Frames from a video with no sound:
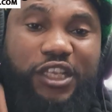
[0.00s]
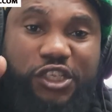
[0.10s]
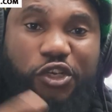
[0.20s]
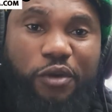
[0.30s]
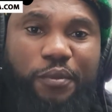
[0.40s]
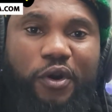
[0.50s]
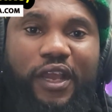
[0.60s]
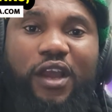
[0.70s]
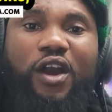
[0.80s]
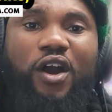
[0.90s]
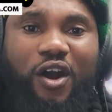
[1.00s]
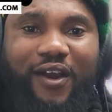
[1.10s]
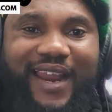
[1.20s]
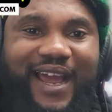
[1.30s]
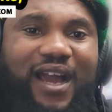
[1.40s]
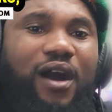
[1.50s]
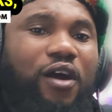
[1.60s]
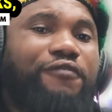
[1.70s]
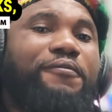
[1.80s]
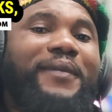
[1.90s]
It's your boy Holla
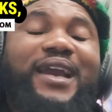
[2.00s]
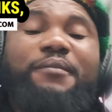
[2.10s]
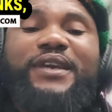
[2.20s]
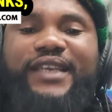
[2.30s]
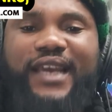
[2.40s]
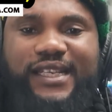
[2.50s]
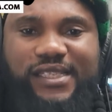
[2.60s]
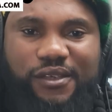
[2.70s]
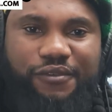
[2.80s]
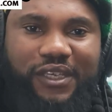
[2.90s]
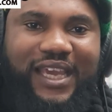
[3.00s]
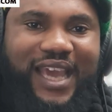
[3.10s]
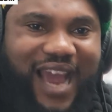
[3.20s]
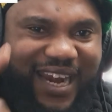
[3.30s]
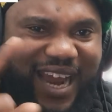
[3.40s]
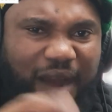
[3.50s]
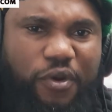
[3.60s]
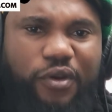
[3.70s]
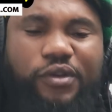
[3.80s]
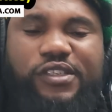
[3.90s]
of MaiMediaTV, and
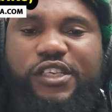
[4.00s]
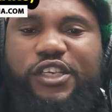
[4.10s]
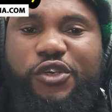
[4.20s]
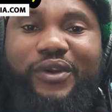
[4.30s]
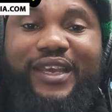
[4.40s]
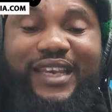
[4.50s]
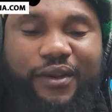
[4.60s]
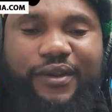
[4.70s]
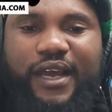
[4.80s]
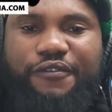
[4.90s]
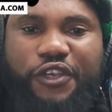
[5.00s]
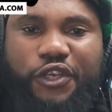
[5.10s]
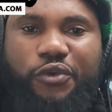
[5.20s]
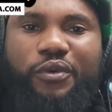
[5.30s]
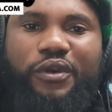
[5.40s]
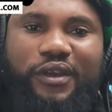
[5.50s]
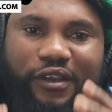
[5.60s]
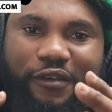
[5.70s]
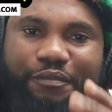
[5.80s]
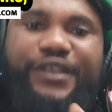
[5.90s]
I'm gonna see you in another video.
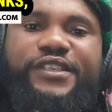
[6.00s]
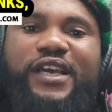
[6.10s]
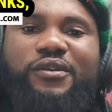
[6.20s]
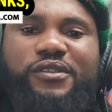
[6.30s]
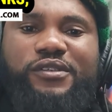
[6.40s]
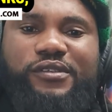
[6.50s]
Peace out.